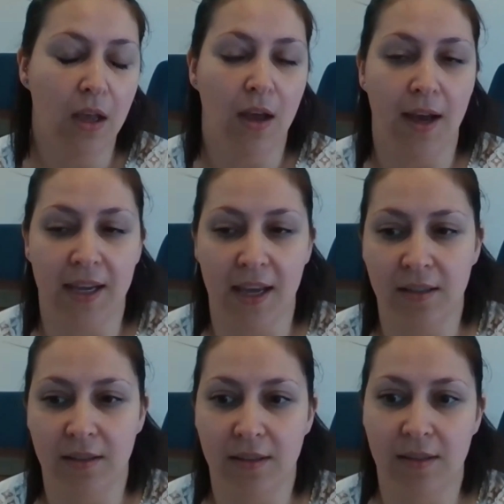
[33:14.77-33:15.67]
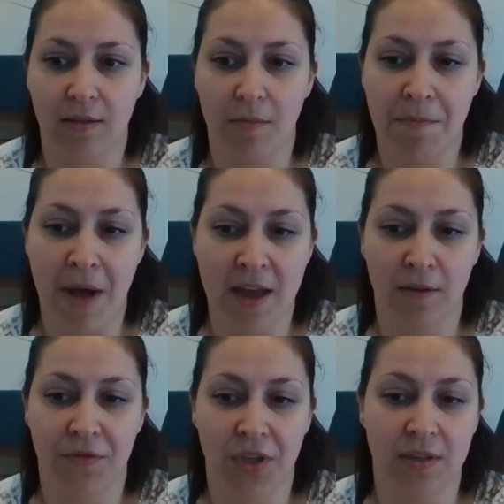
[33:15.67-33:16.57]
I guess part
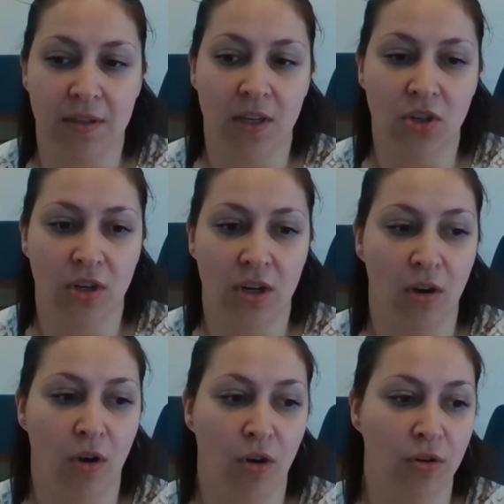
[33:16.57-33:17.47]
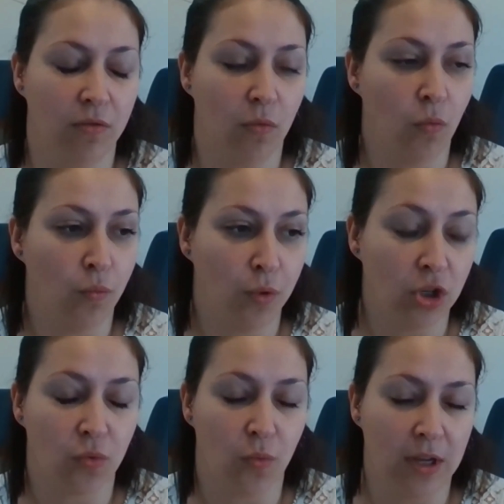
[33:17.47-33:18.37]
of the decision on
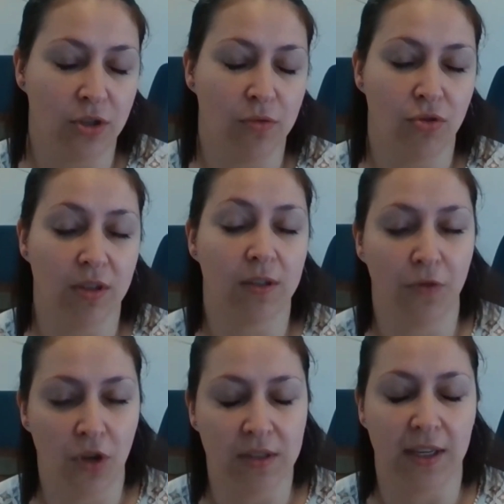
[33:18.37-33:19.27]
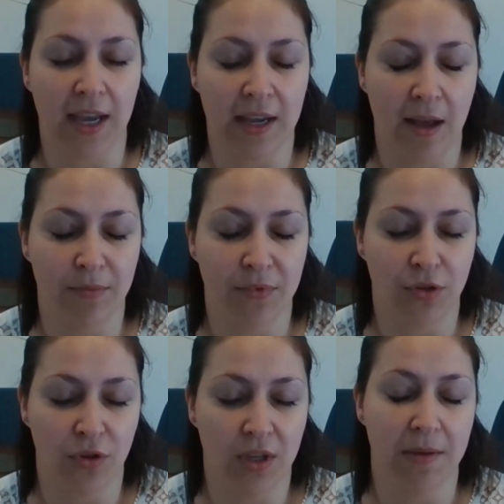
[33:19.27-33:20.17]
which one to address first, again, comes
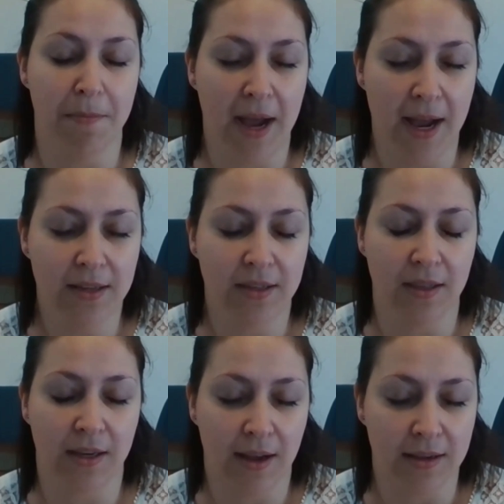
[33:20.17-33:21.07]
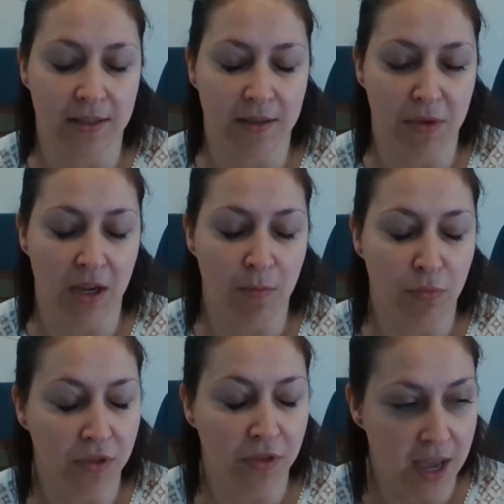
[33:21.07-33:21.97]
to the demand and the customer
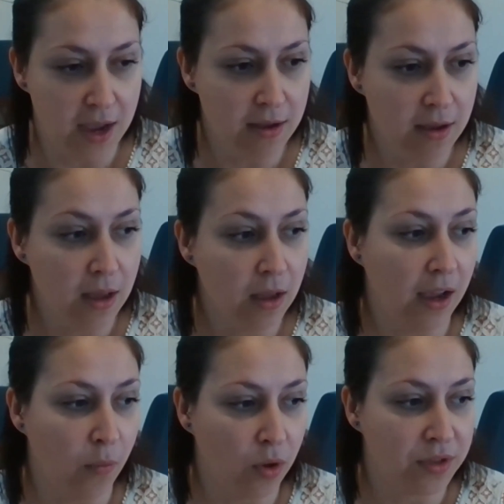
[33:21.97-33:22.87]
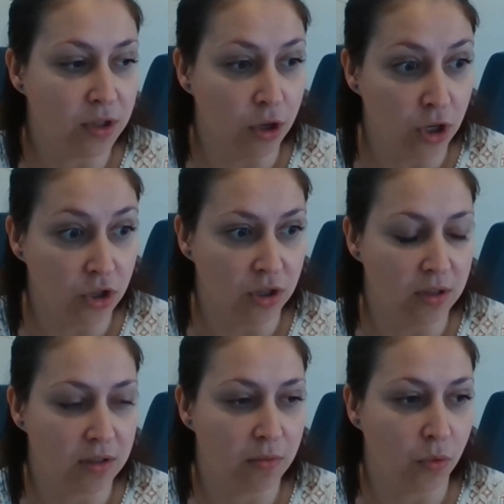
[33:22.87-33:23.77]
input there, and what's
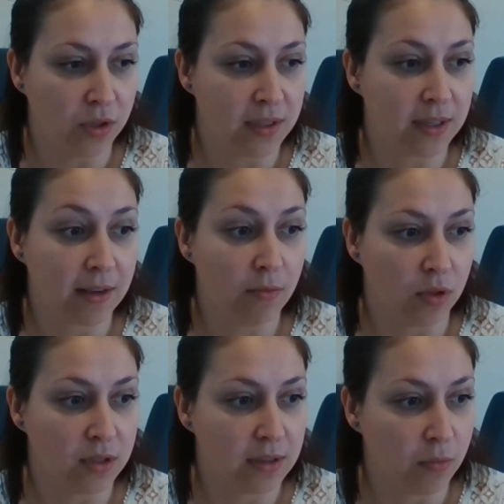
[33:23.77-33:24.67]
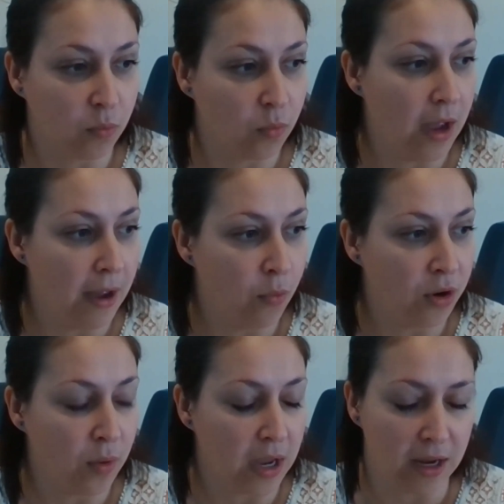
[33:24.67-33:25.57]
urgent, what
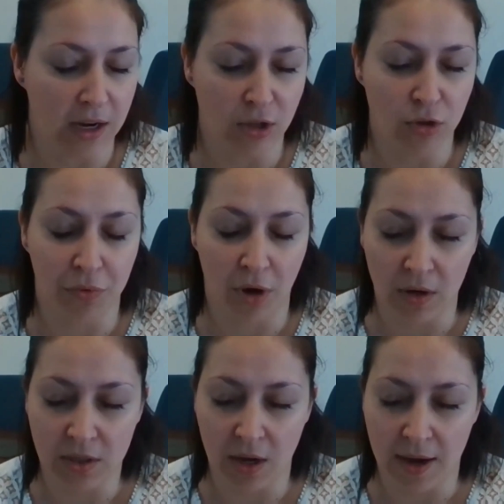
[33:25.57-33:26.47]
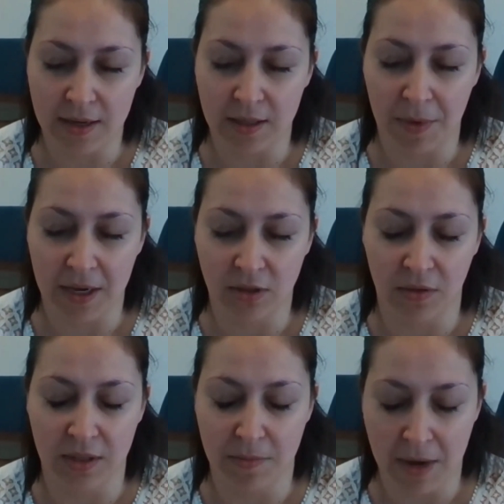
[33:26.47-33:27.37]
do we need to prioritize based on
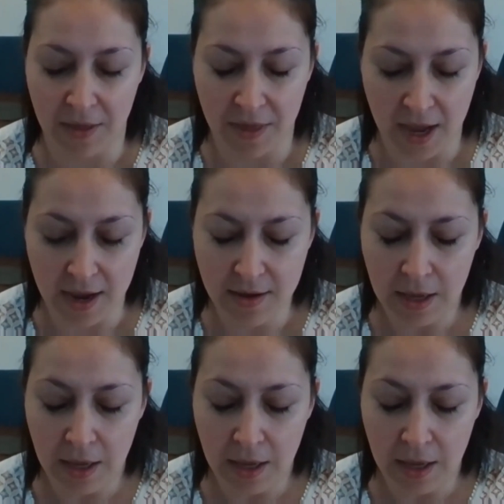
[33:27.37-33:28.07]
the demand there.